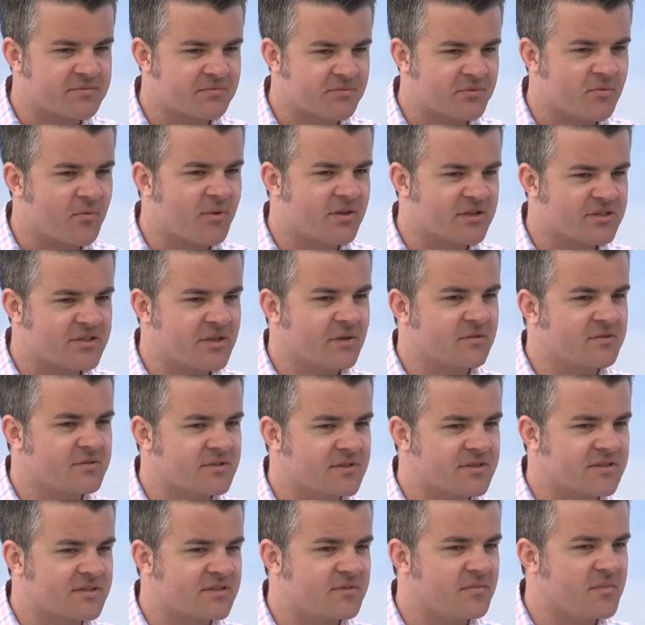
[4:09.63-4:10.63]
The word
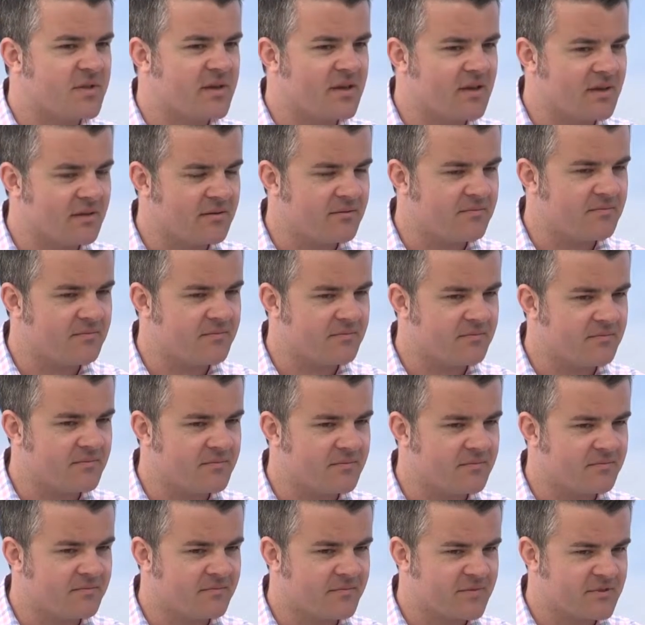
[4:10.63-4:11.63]
solstice to me,
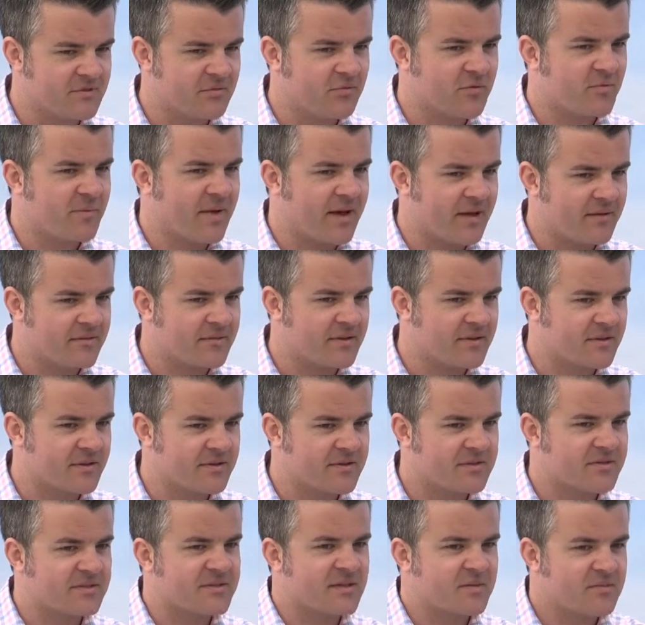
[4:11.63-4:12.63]
it's all about
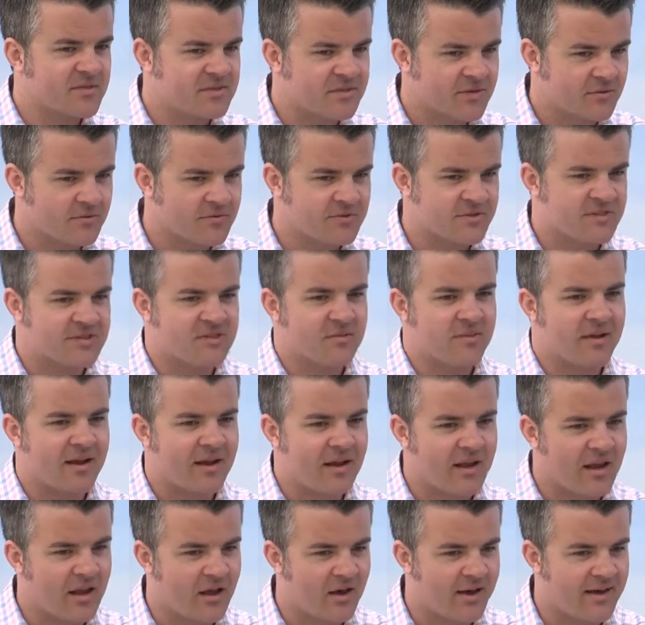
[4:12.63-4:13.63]
the summer solstice, about
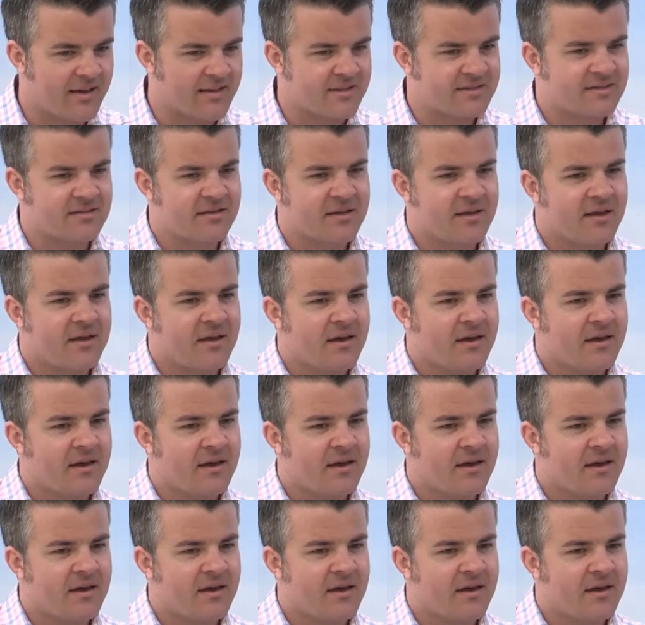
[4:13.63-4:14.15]
light.